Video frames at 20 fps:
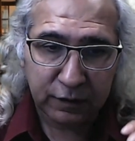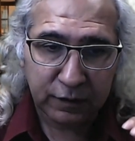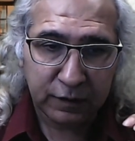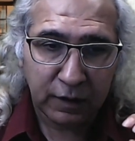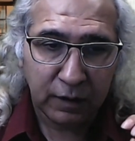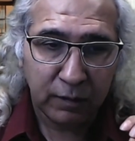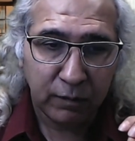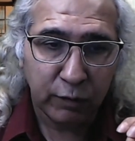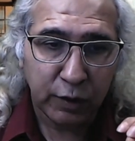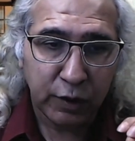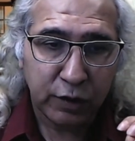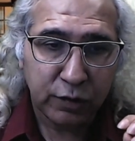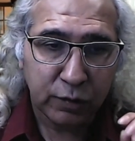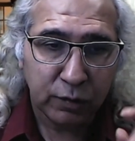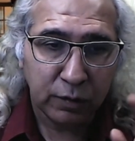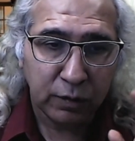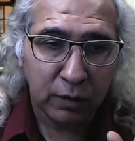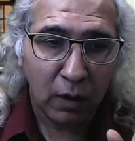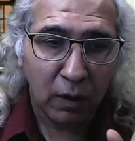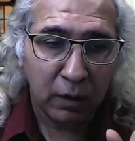that we
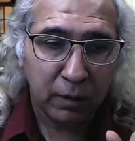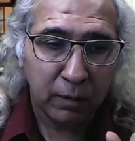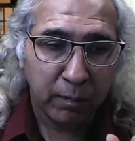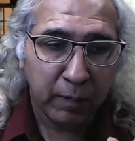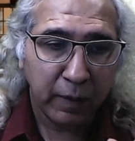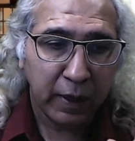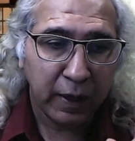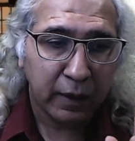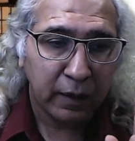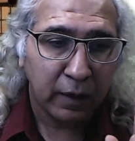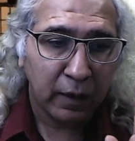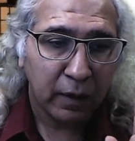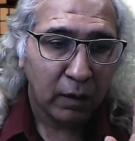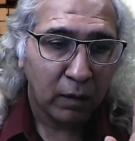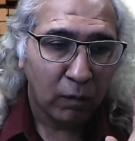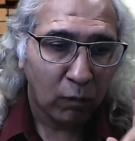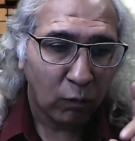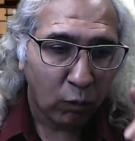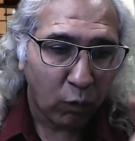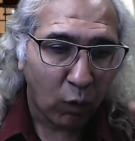should not make
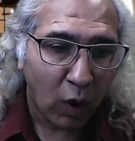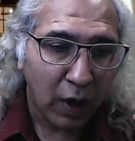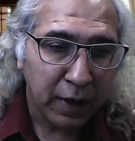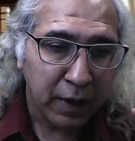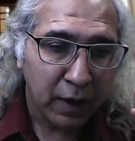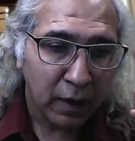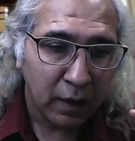one